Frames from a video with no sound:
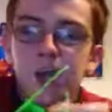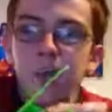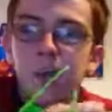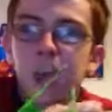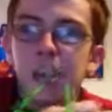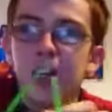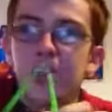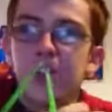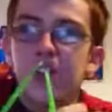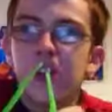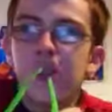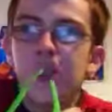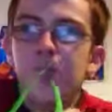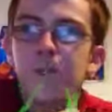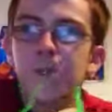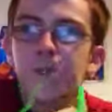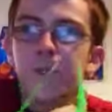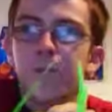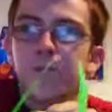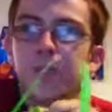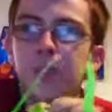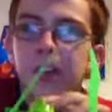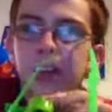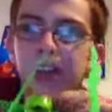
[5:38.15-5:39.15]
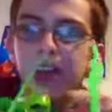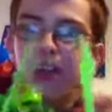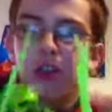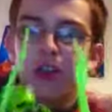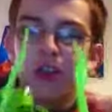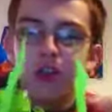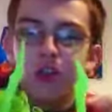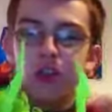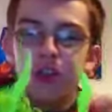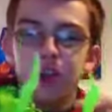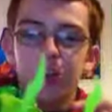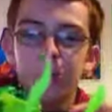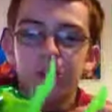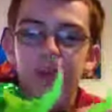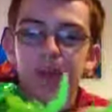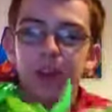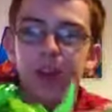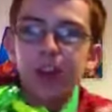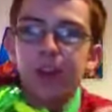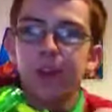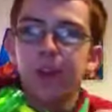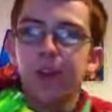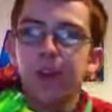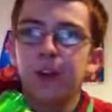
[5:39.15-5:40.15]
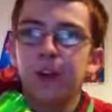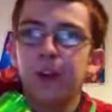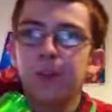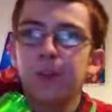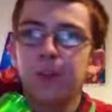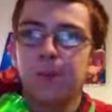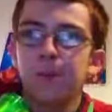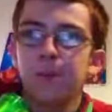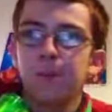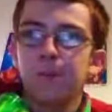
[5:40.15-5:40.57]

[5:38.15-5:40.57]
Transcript: because it's too thick for